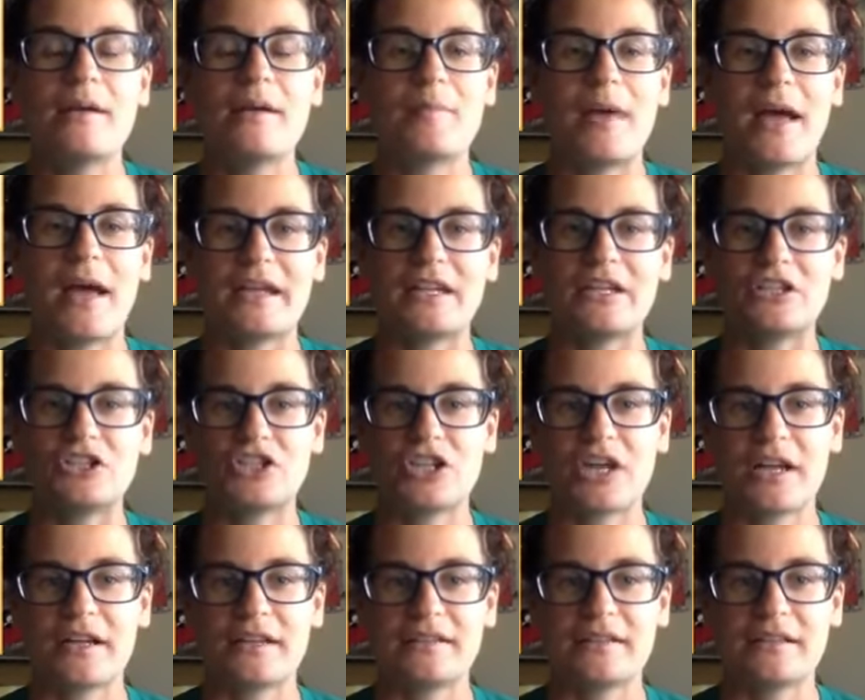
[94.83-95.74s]
Packing
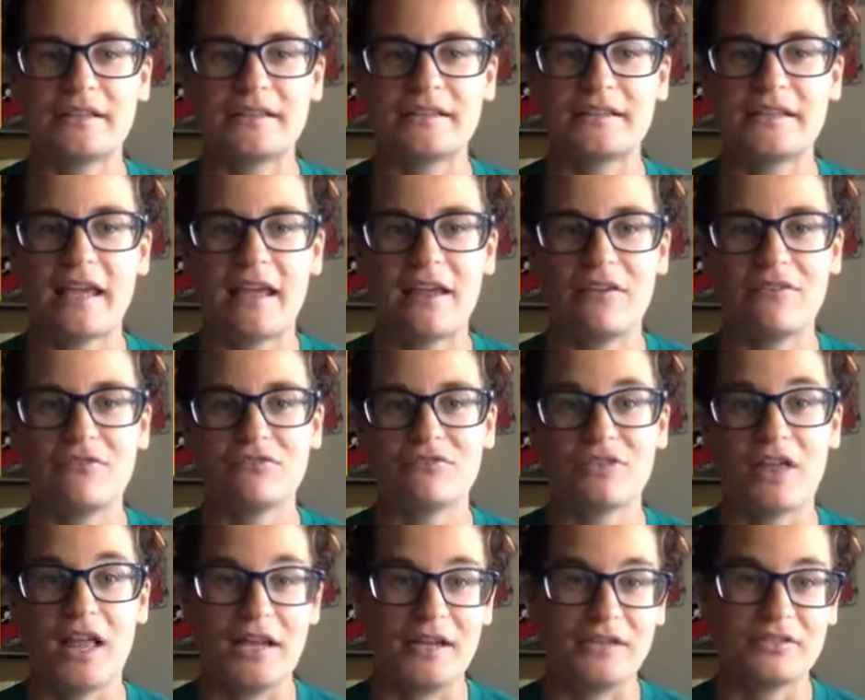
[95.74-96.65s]
Checklists and
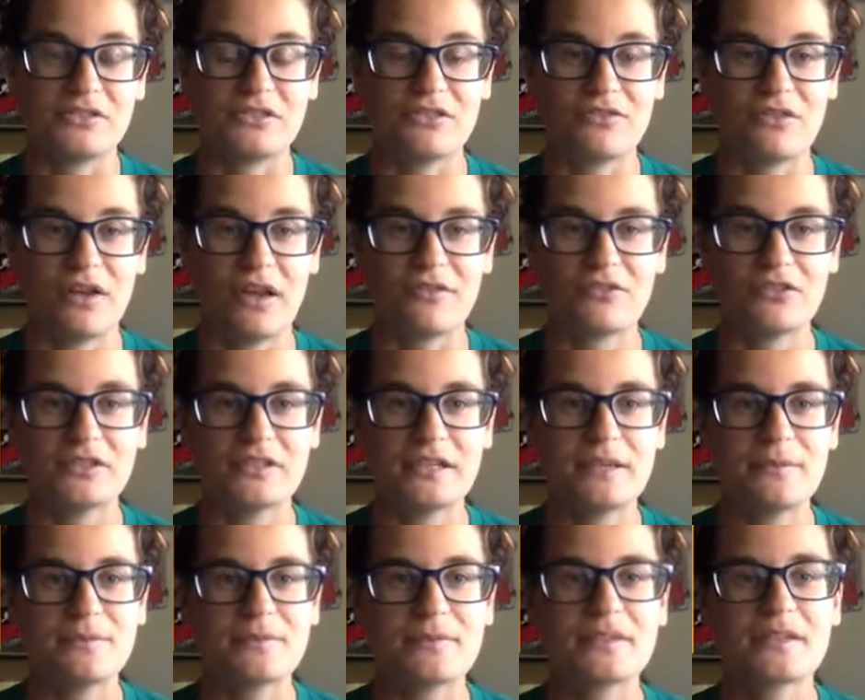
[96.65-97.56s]
Flying Survival
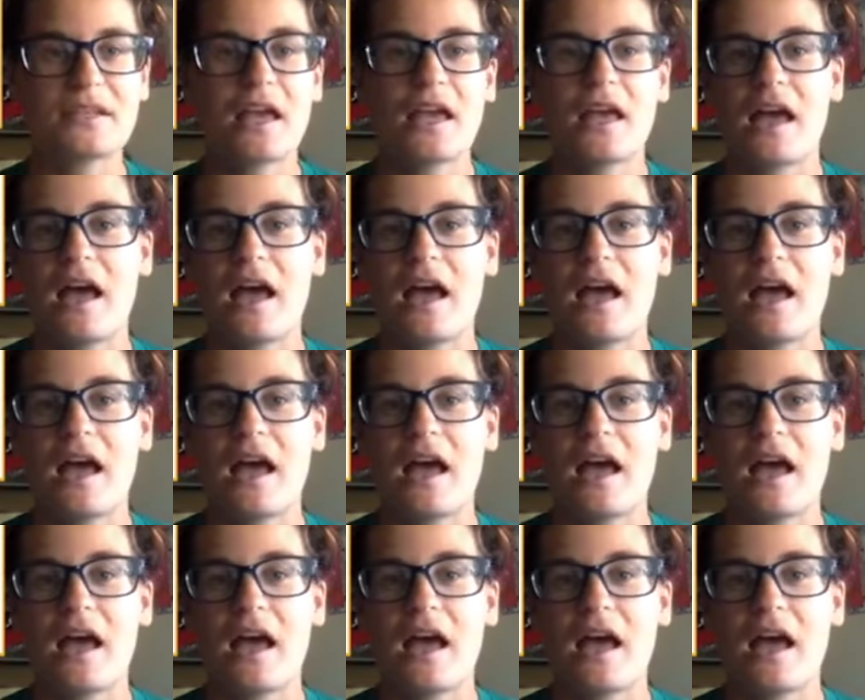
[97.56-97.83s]
Tips.